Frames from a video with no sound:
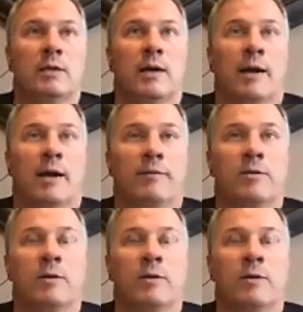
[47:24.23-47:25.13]

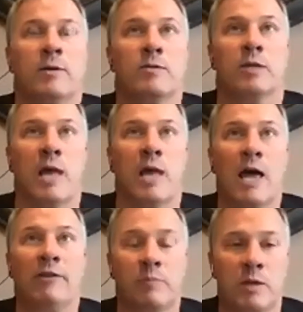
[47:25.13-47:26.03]
There's a lot of
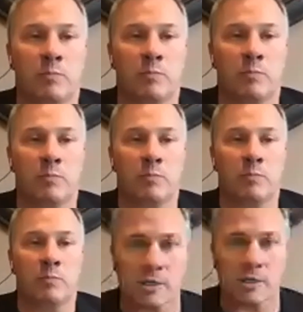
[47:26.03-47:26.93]
people who do
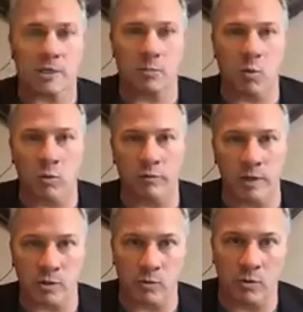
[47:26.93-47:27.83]
things in support of
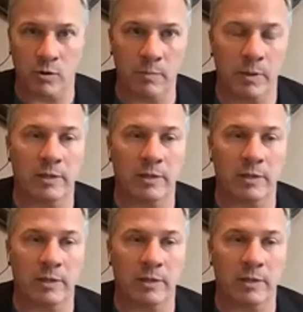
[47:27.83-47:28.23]
Israel, but